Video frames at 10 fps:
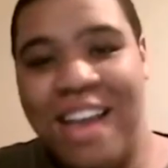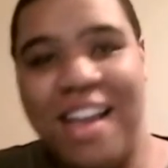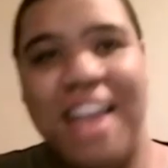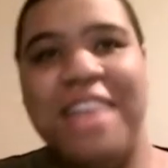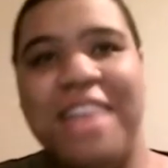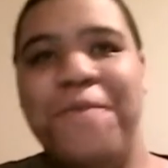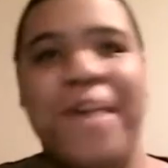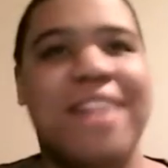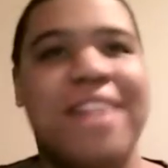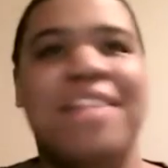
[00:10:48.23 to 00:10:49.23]
I can't
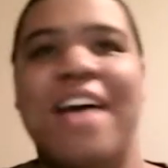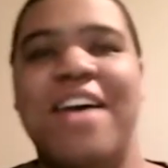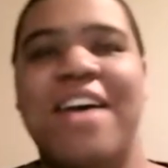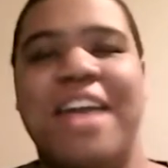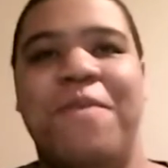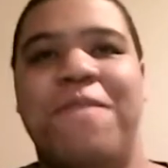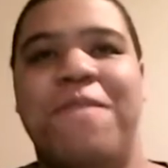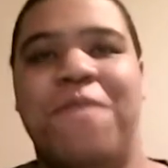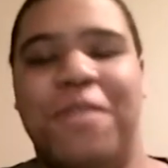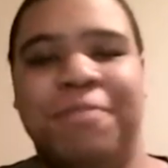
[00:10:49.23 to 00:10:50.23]
wait
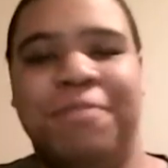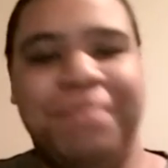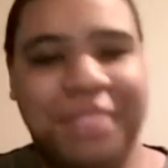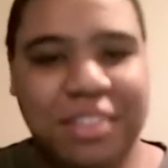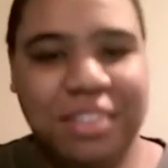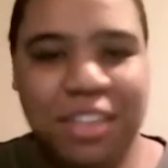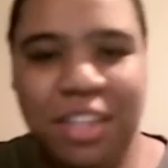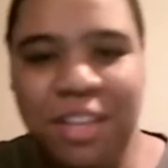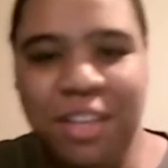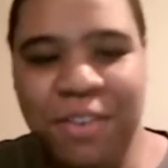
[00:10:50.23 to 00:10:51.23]
for
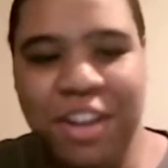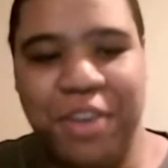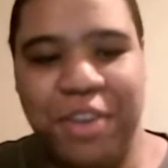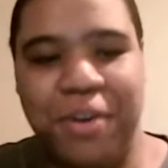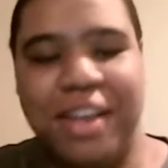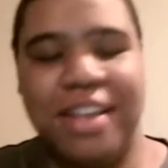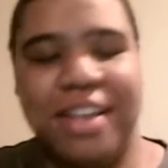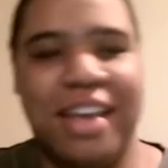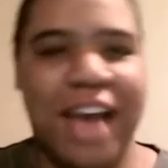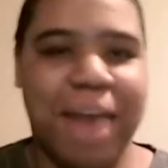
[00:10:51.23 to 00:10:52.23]
freaking
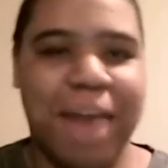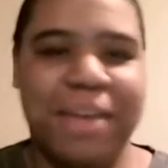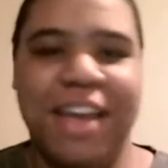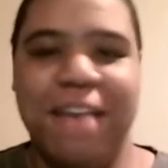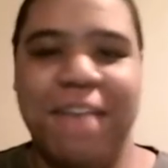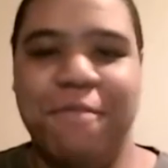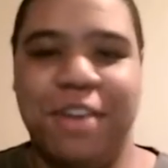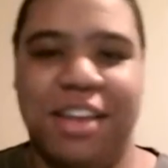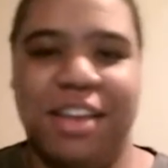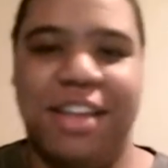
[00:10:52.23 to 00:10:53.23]
Kagami and
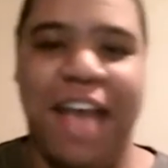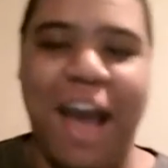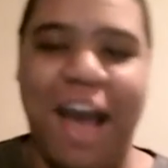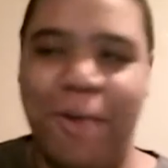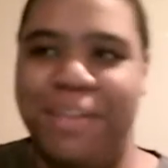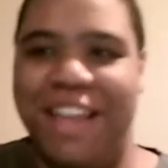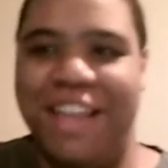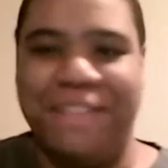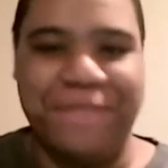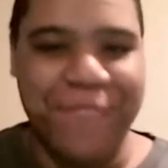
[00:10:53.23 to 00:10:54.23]
freaking Aomine
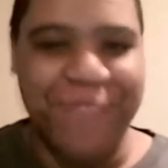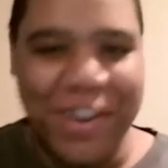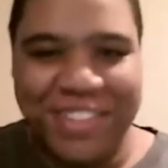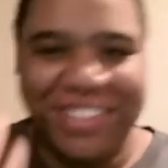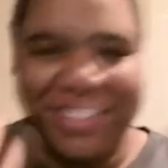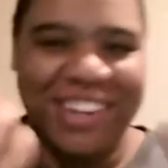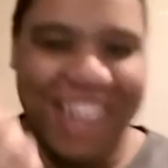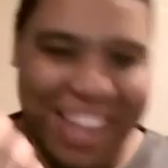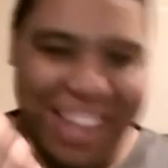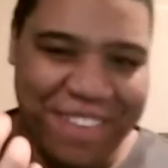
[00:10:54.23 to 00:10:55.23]
to verse each. Oh,
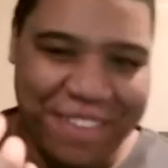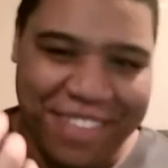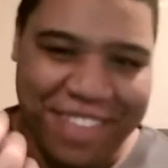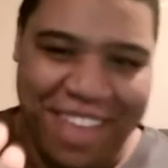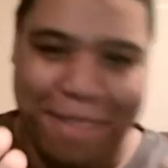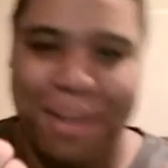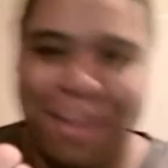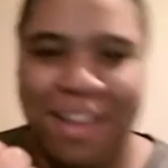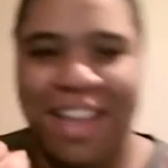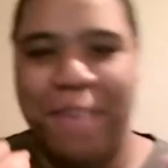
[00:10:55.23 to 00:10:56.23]
I can't wait for that.
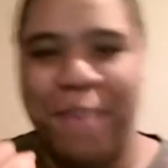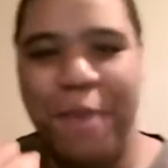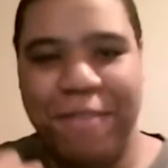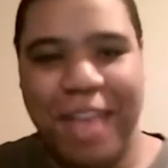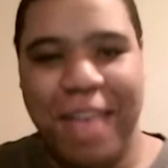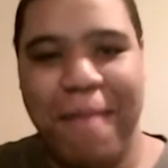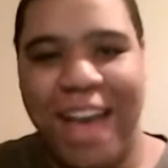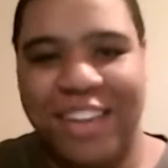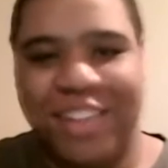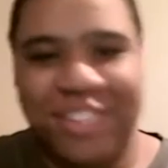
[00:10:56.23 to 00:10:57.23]
Can't wait for that
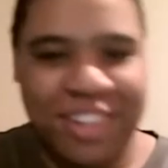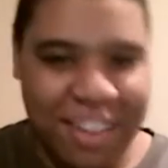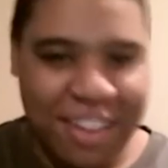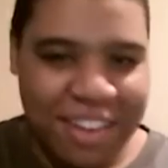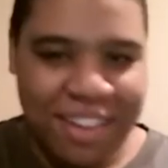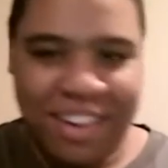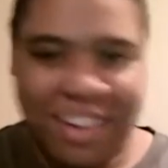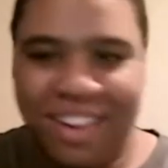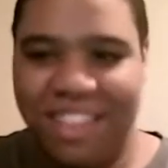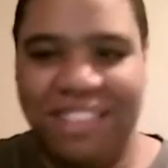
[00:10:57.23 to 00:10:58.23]
match.
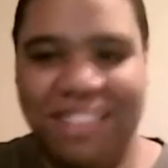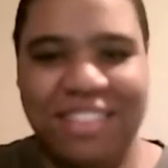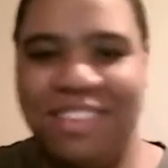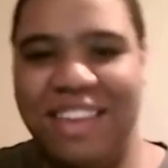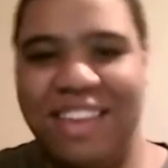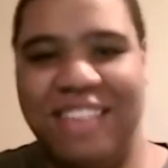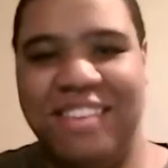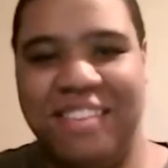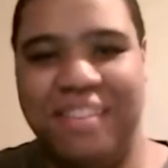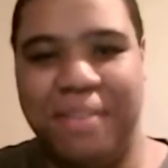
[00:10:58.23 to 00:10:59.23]
Oh, this second
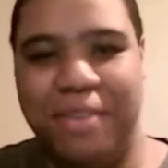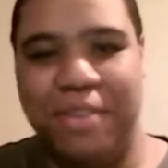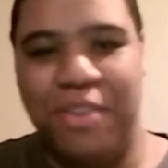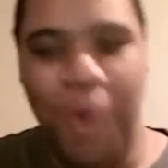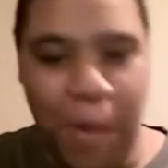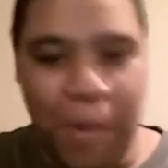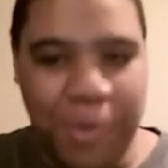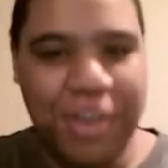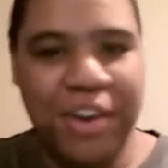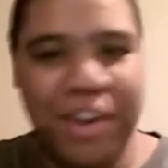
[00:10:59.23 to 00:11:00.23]
season is gonna be so
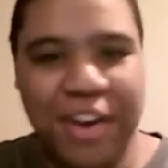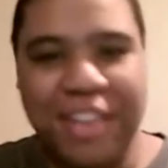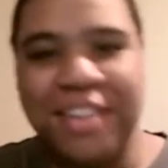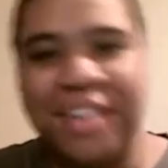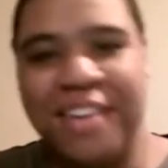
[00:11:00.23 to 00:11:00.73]
good.